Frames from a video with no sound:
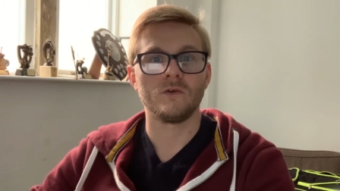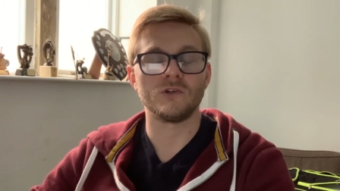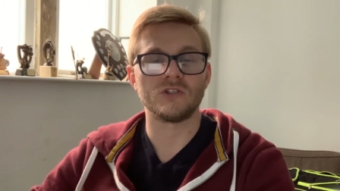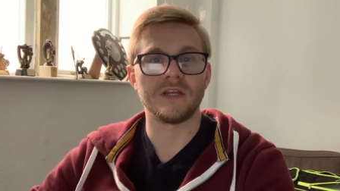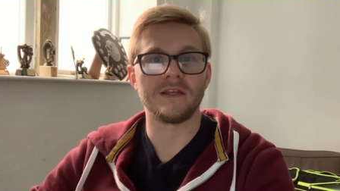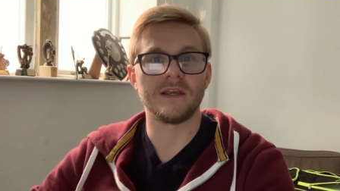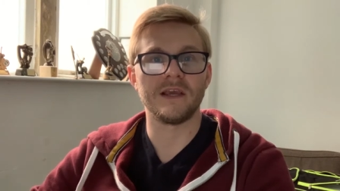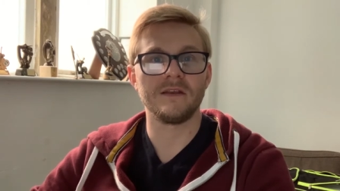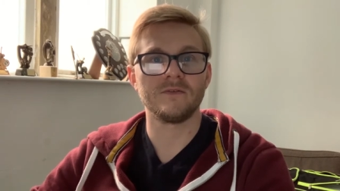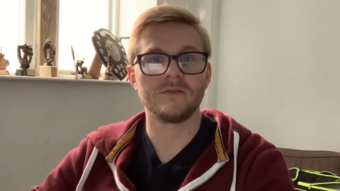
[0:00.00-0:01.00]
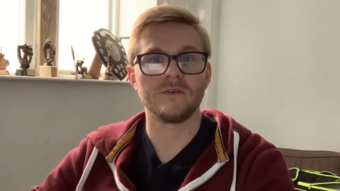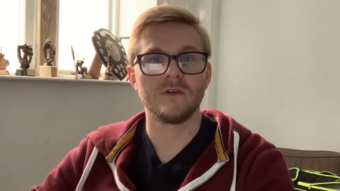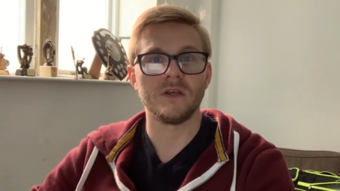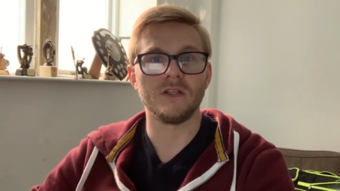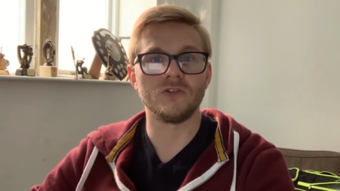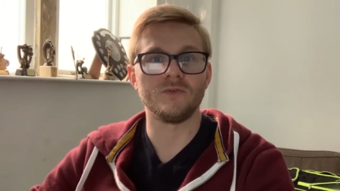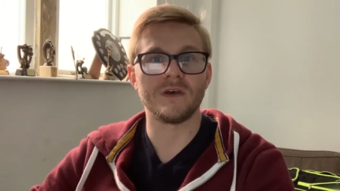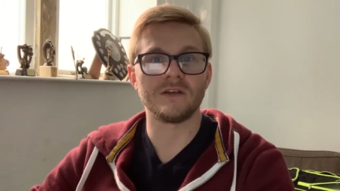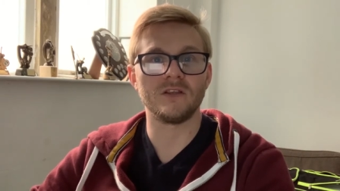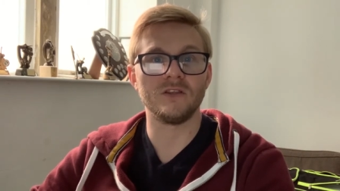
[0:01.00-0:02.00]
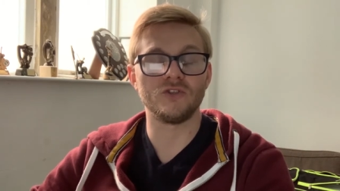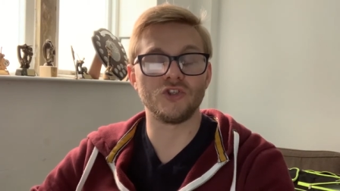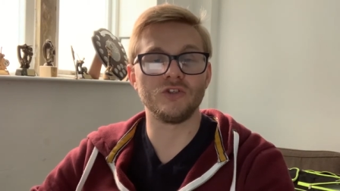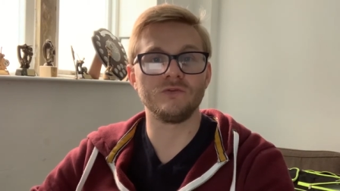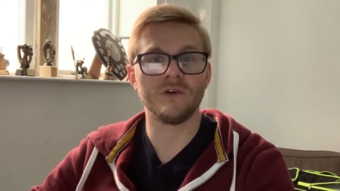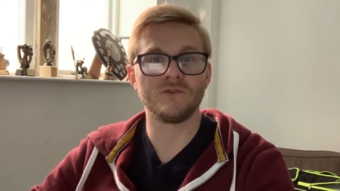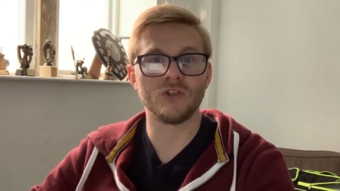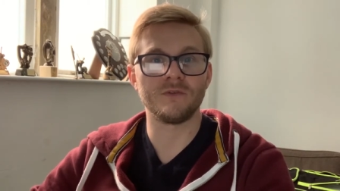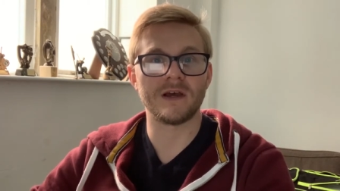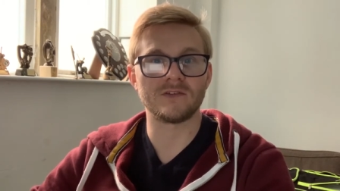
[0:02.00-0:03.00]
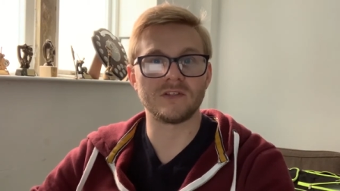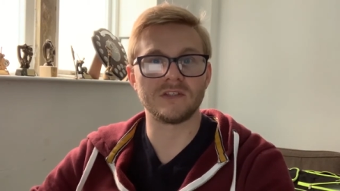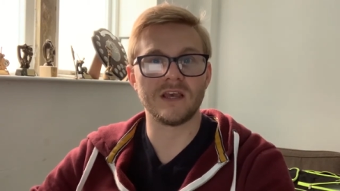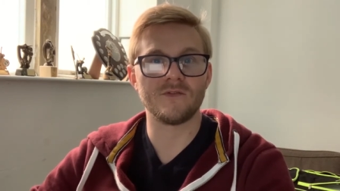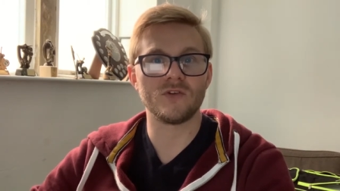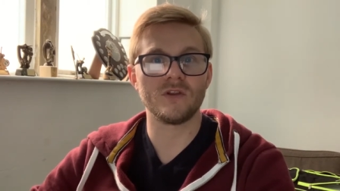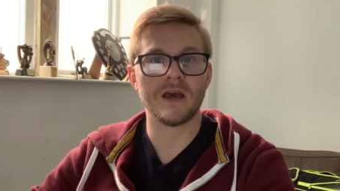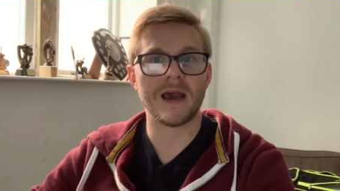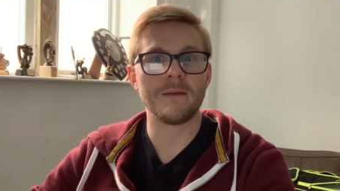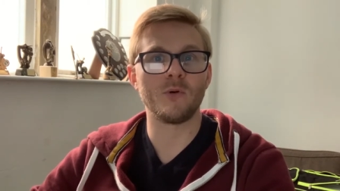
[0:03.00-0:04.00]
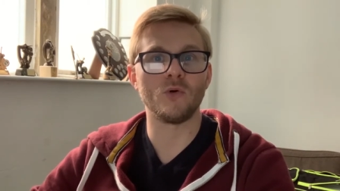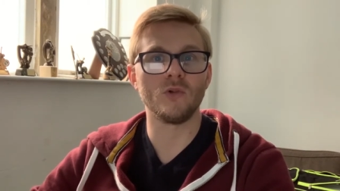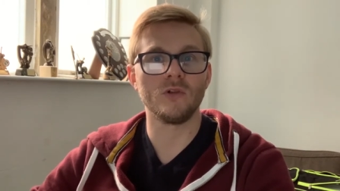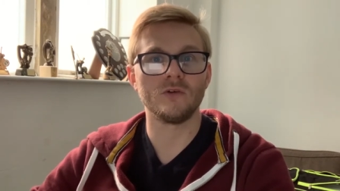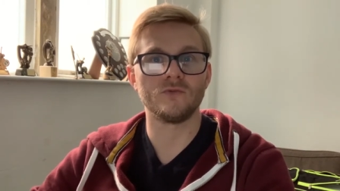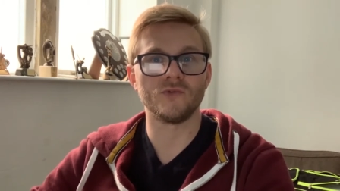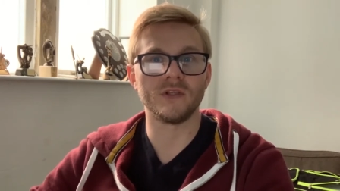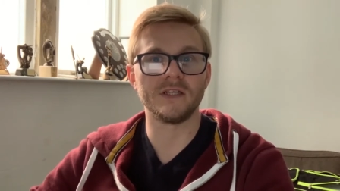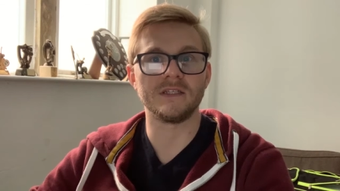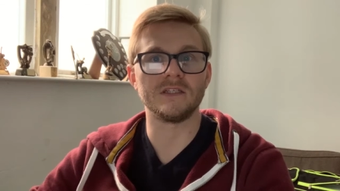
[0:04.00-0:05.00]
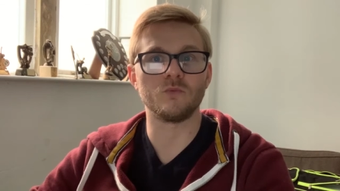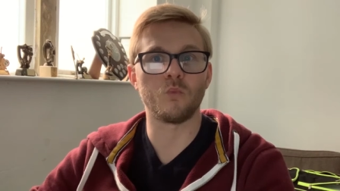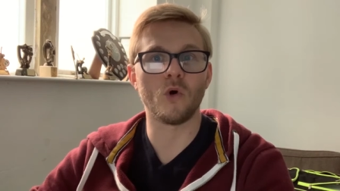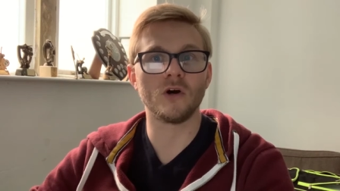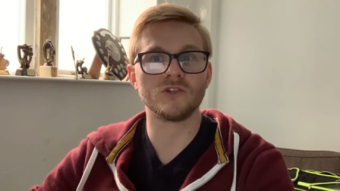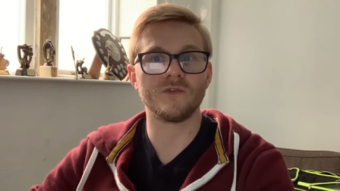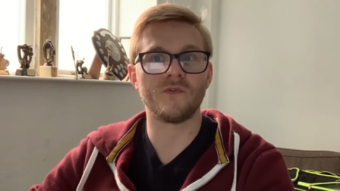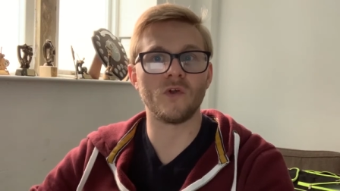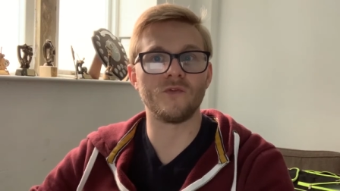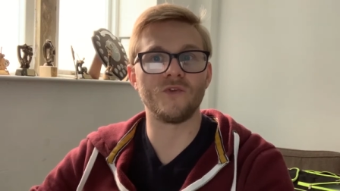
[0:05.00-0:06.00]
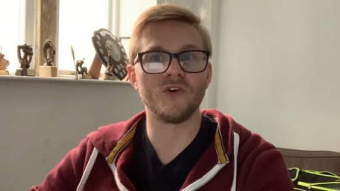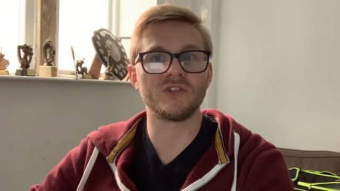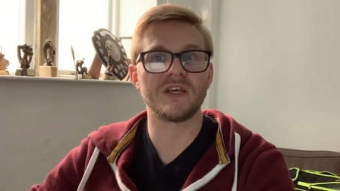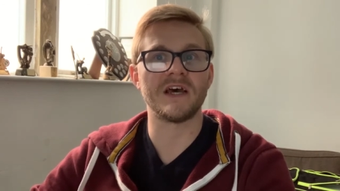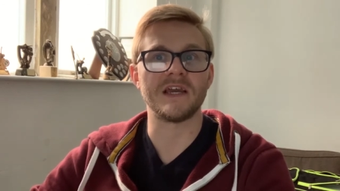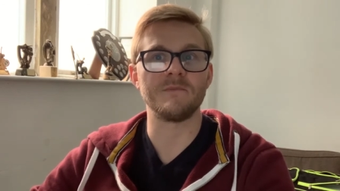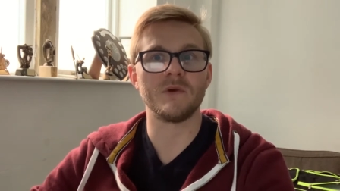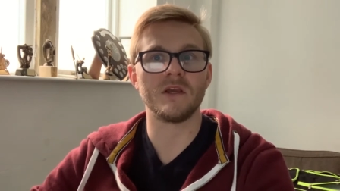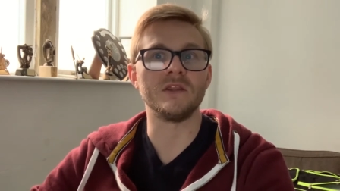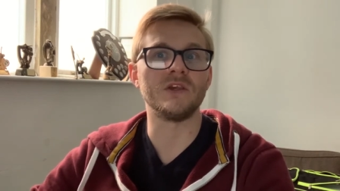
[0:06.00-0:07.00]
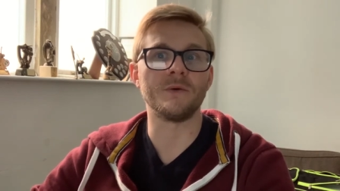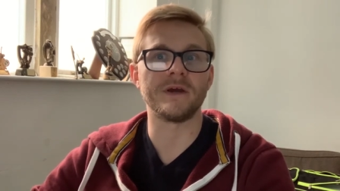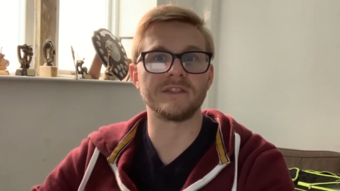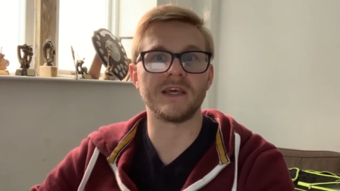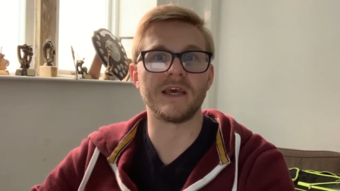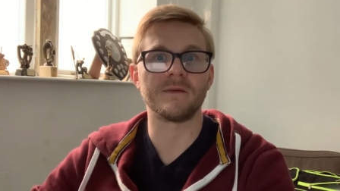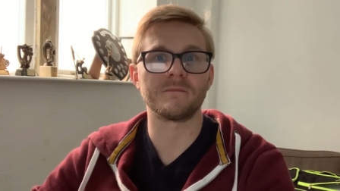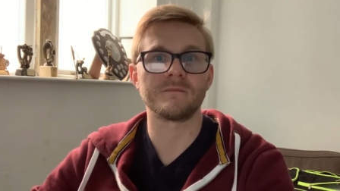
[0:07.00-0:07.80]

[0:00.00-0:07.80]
Question nine again. In, 2000, in the June of 2007, Apple releases what for the first time in the USA?